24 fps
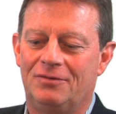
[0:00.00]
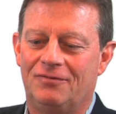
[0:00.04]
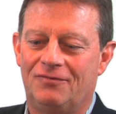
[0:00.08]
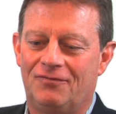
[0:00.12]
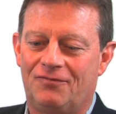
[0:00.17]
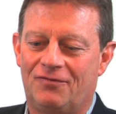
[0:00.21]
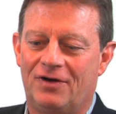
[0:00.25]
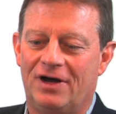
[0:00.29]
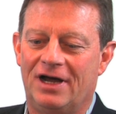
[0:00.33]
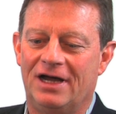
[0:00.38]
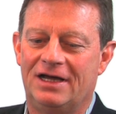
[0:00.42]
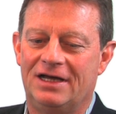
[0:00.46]

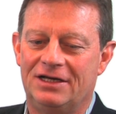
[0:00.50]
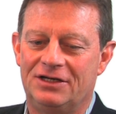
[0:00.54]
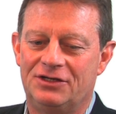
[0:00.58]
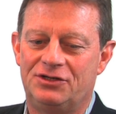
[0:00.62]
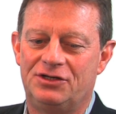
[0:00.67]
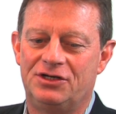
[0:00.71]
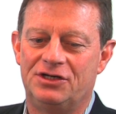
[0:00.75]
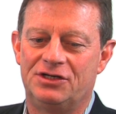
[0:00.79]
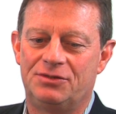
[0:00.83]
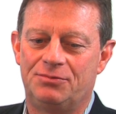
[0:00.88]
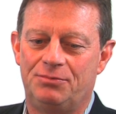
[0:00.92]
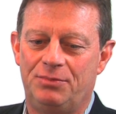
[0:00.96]
Frank has
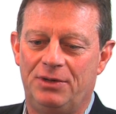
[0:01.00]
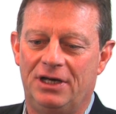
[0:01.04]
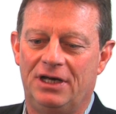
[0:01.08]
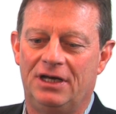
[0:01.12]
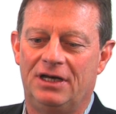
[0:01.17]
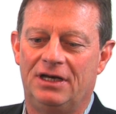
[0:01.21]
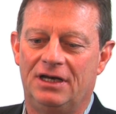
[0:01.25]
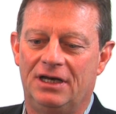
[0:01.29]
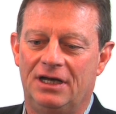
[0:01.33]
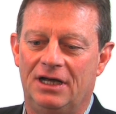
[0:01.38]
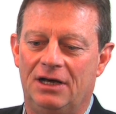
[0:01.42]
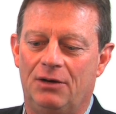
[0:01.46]
just
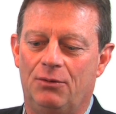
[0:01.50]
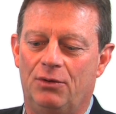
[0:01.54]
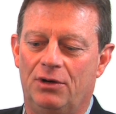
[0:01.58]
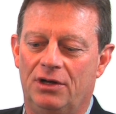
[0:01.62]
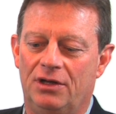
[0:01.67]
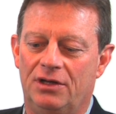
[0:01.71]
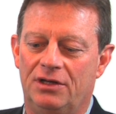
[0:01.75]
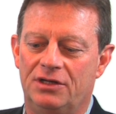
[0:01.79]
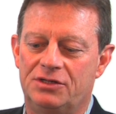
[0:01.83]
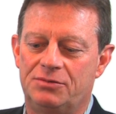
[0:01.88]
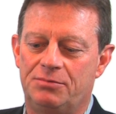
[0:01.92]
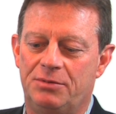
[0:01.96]
been uh, one
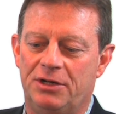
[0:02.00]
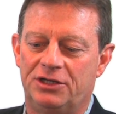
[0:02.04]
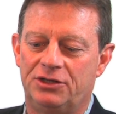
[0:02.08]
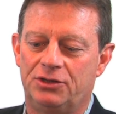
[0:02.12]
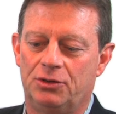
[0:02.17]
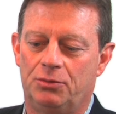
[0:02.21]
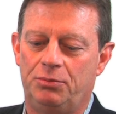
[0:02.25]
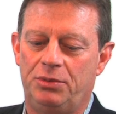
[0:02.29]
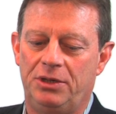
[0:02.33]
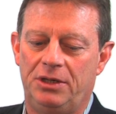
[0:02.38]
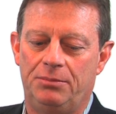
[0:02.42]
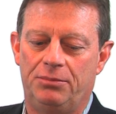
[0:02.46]
of the
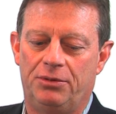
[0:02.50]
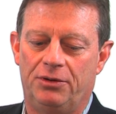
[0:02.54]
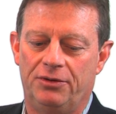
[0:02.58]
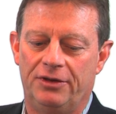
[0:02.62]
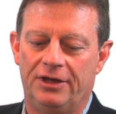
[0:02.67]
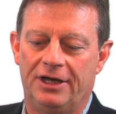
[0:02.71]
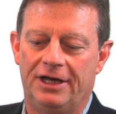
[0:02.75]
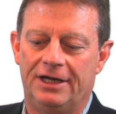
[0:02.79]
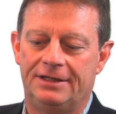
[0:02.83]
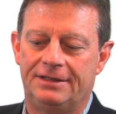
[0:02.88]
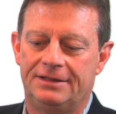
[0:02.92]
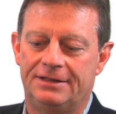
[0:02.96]
special people
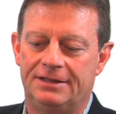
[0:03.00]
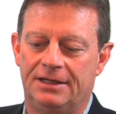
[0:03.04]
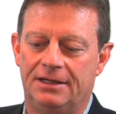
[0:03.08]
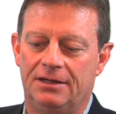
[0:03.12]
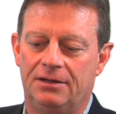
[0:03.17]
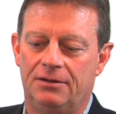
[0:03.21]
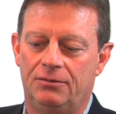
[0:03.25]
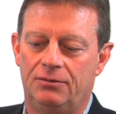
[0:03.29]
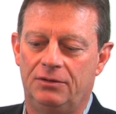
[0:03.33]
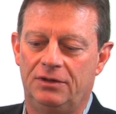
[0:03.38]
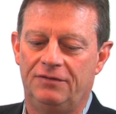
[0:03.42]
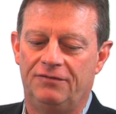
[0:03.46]
that
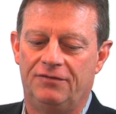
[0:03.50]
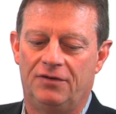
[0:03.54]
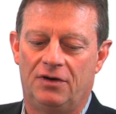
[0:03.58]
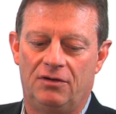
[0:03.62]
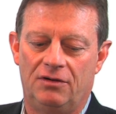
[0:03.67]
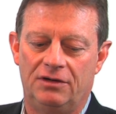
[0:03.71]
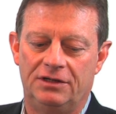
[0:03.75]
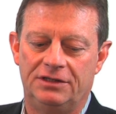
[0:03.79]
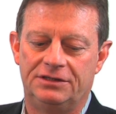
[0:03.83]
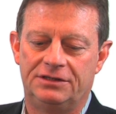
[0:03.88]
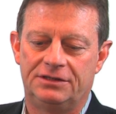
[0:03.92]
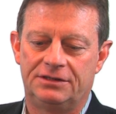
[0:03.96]
uh, we've
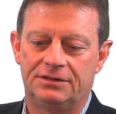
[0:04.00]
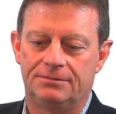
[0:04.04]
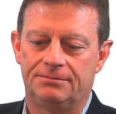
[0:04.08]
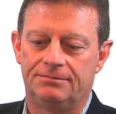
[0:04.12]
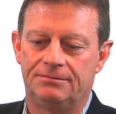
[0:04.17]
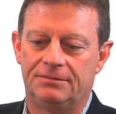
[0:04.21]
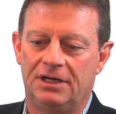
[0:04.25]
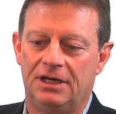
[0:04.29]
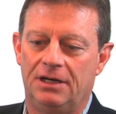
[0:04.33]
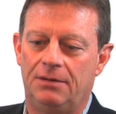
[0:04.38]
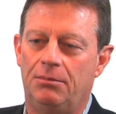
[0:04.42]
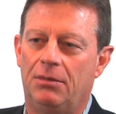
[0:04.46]
always
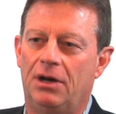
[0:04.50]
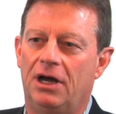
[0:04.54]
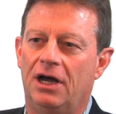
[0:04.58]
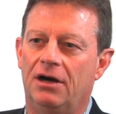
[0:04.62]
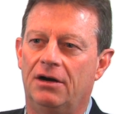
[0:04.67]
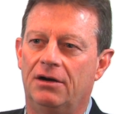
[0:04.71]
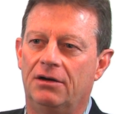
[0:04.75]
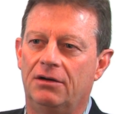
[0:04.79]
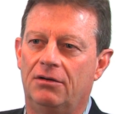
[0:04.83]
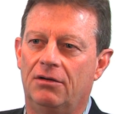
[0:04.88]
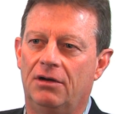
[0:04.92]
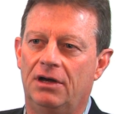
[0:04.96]

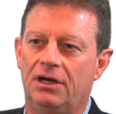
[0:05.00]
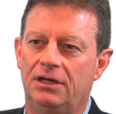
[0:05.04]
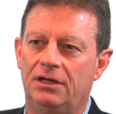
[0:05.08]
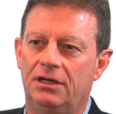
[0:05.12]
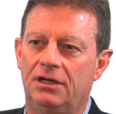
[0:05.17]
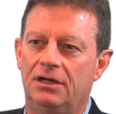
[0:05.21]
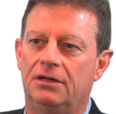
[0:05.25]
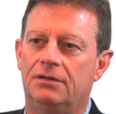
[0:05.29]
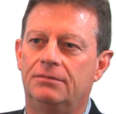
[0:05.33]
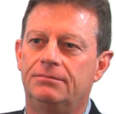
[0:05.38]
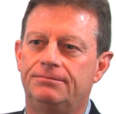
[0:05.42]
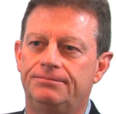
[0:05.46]
admired a great
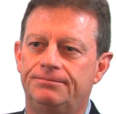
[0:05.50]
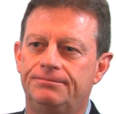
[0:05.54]
deal.